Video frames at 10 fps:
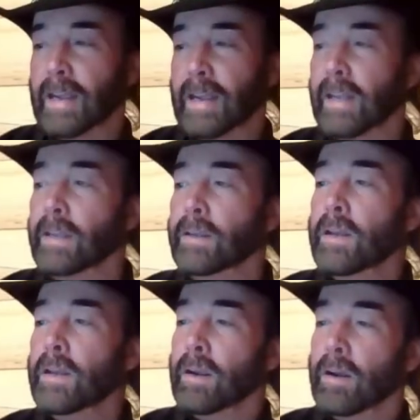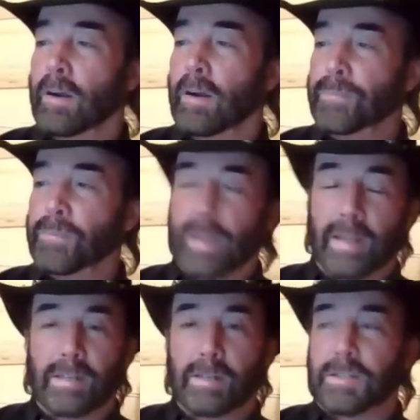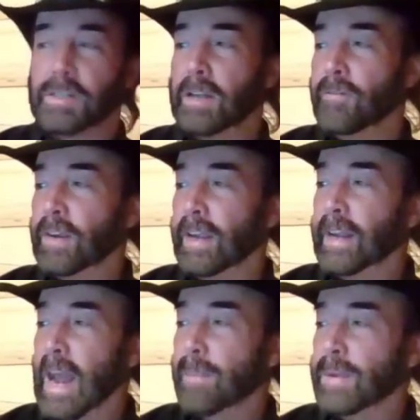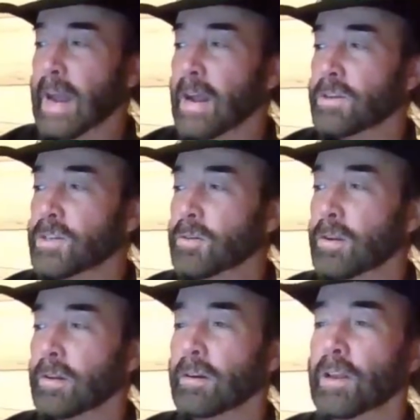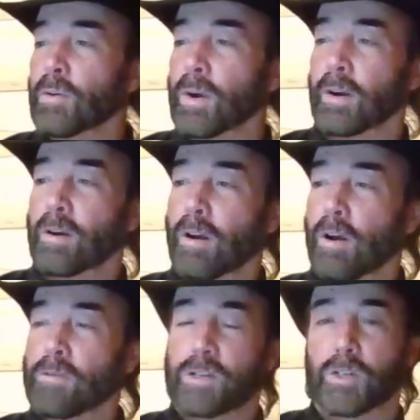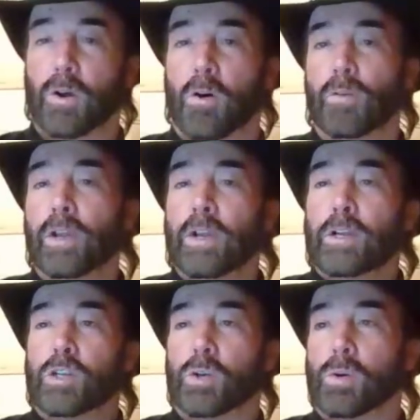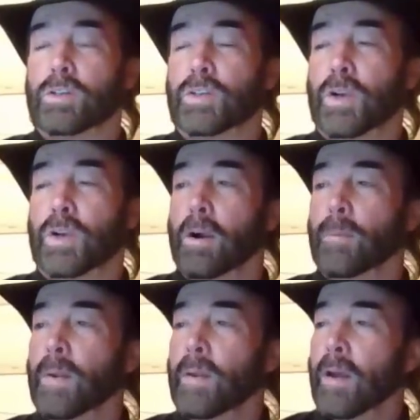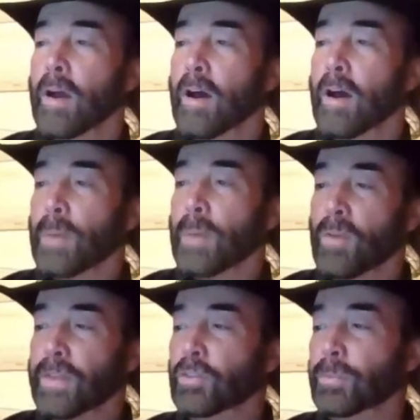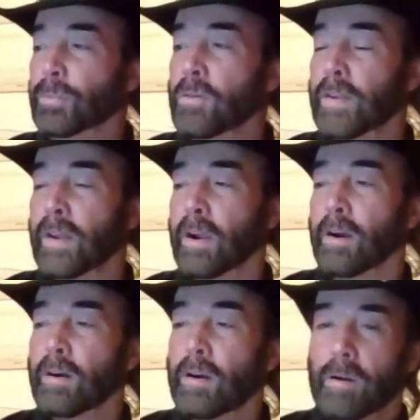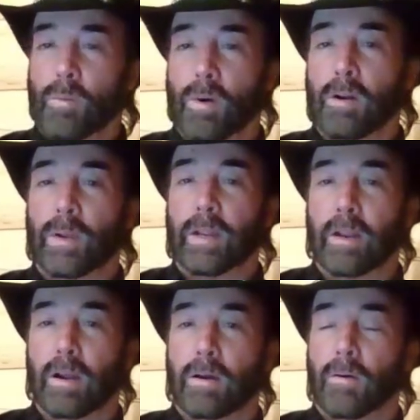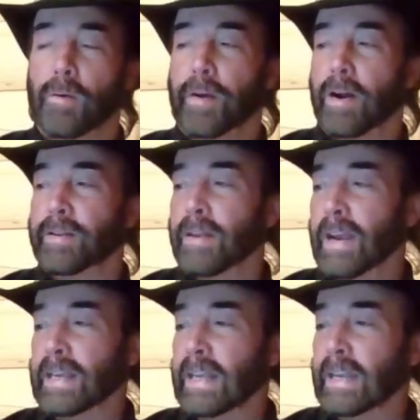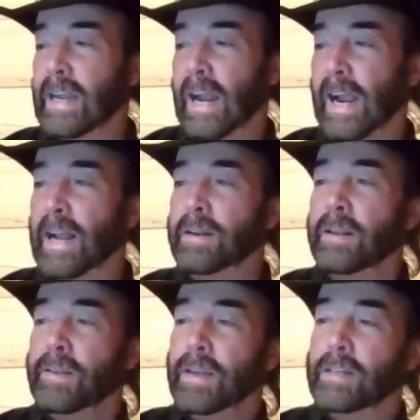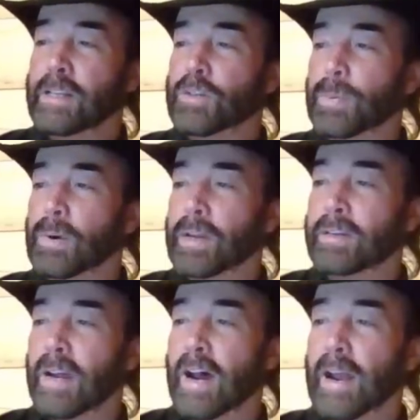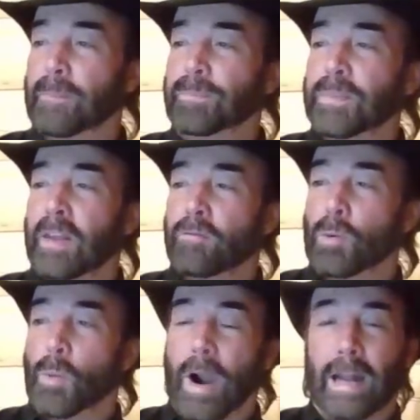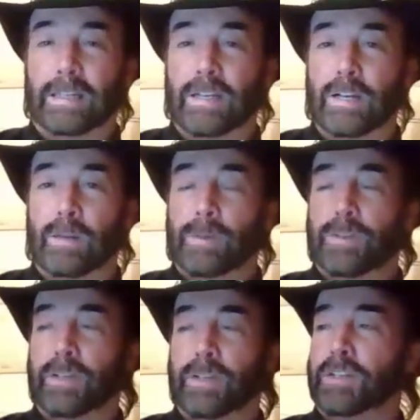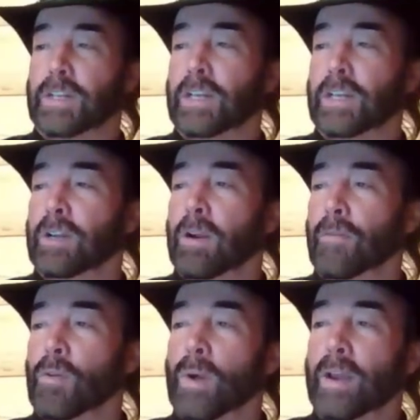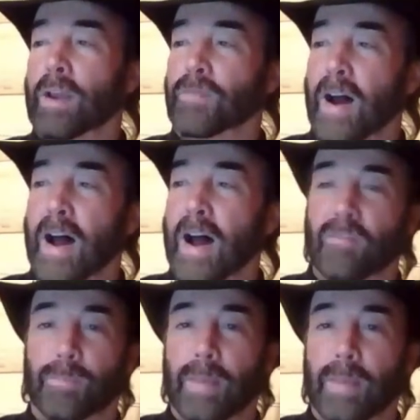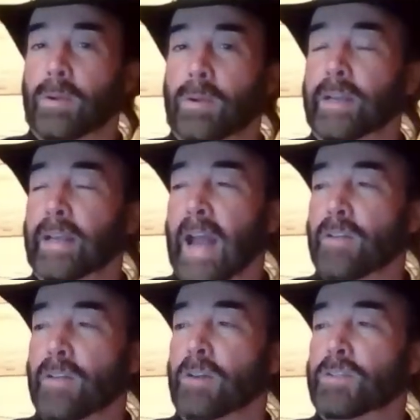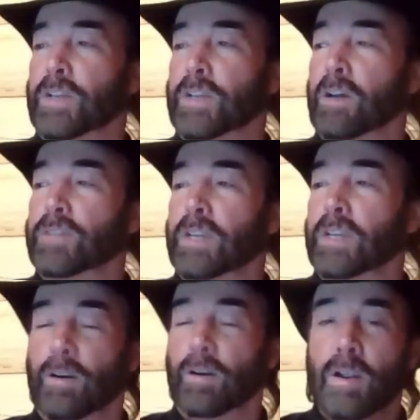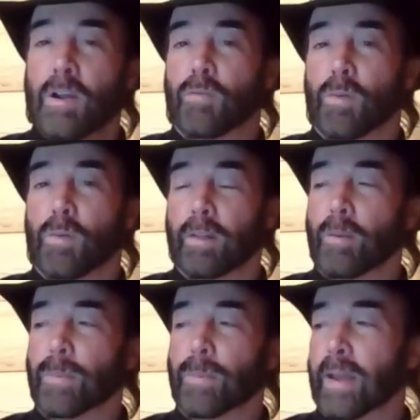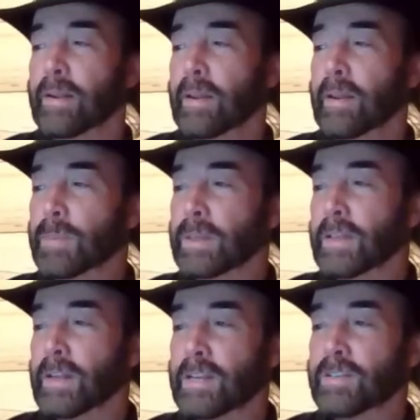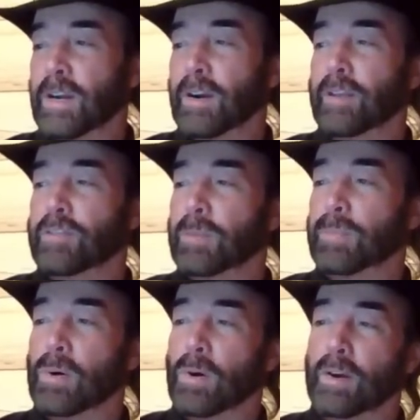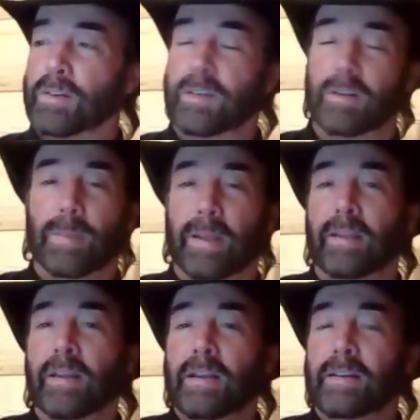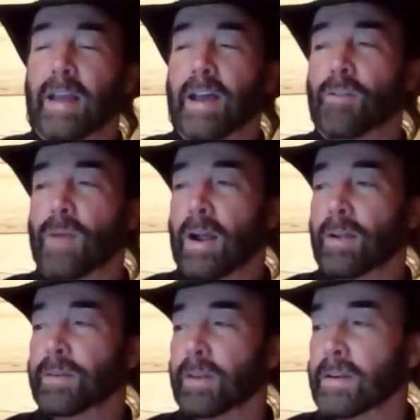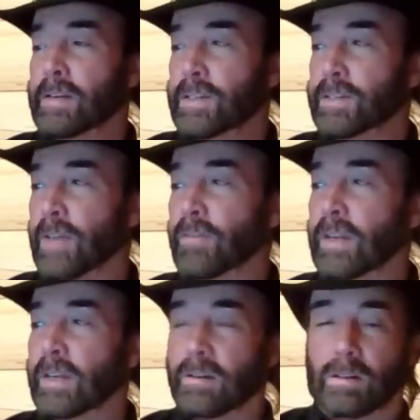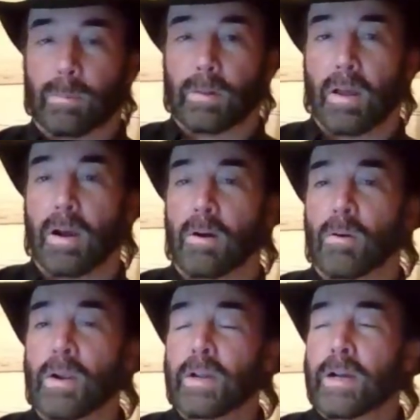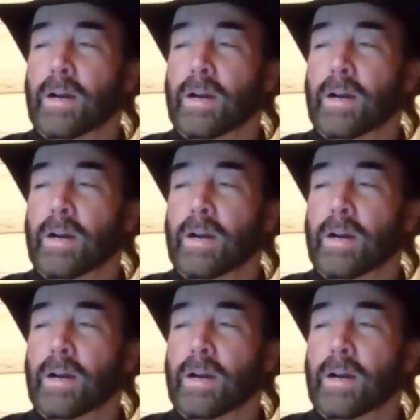Nike. That significant gap down, so clearly we're oversold short term. But with this move here, where do we go on Nike? And at this point in time, we're right at the 100% extension on the wave 5. Maybe we gather ourselves here for a little bit, but the next area of support could be down around 70 or below.